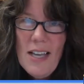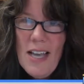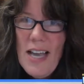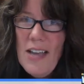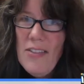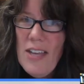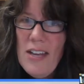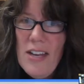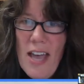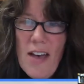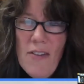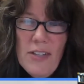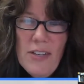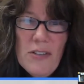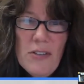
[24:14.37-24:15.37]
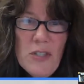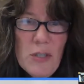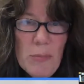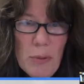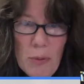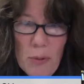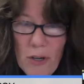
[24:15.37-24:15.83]
and then having the
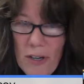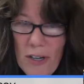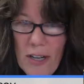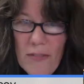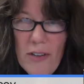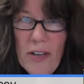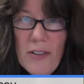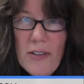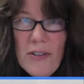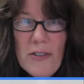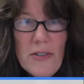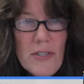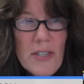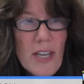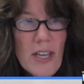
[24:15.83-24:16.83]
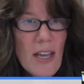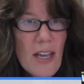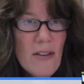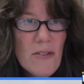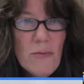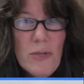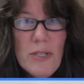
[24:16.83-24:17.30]
support of others
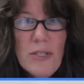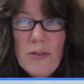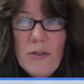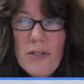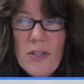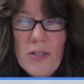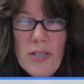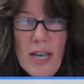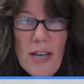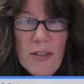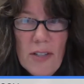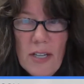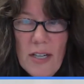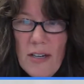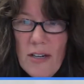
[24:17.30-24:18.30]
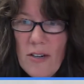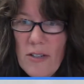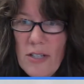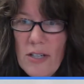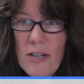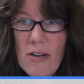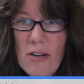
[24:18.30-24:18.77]
and resources out there
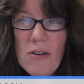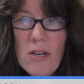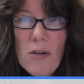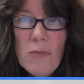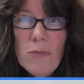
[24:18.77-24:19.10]
you know